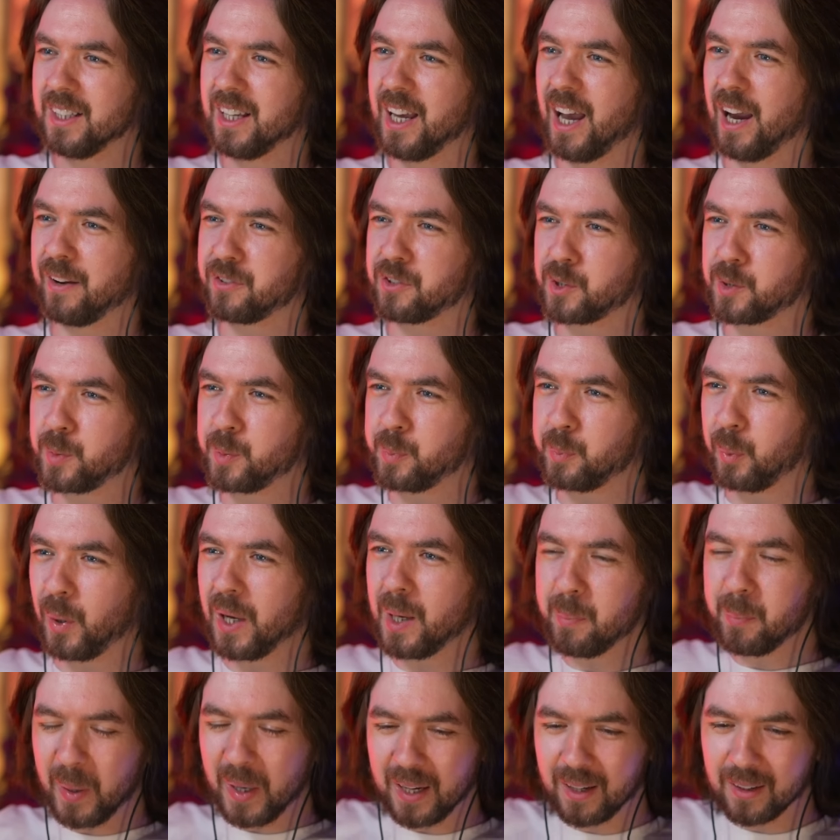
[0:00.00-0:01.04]
I have
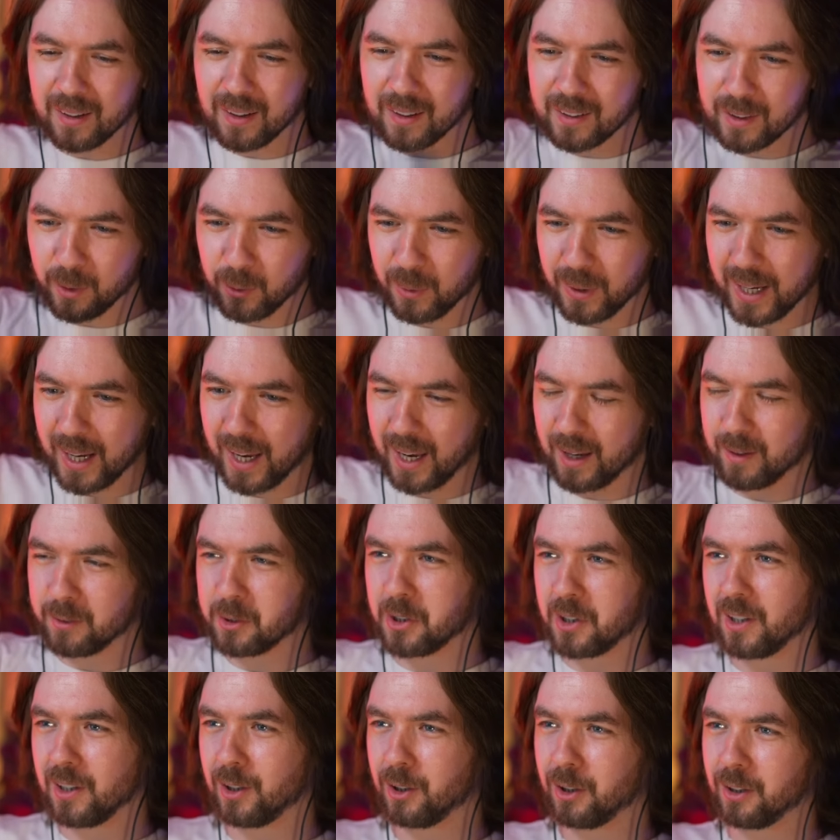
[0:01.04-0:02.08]
spray paint on the way. I'm
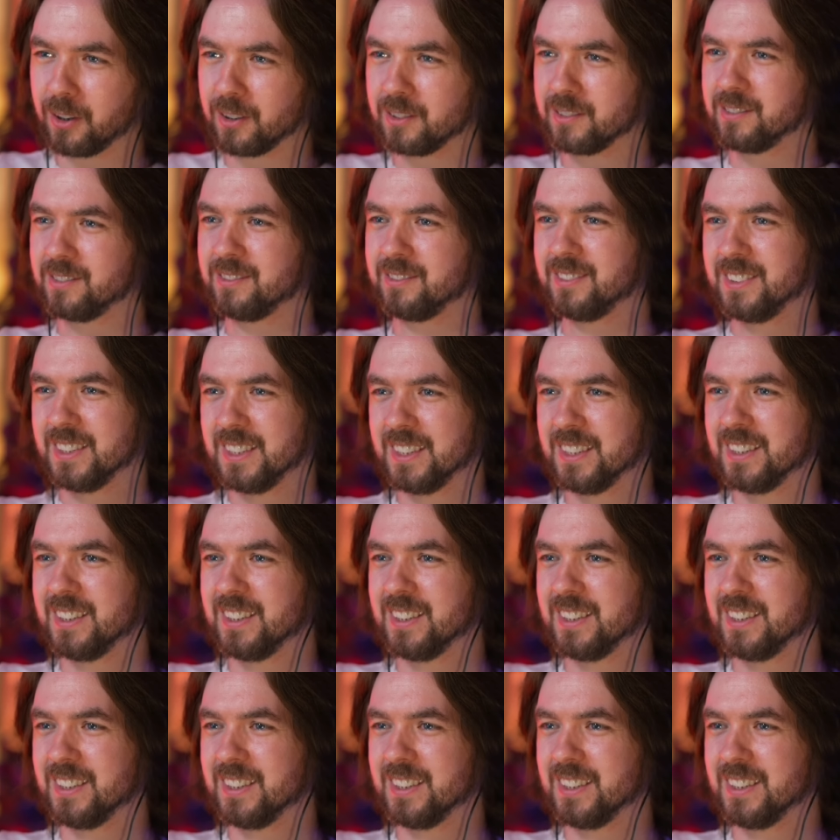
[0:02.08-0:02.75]
going to learn.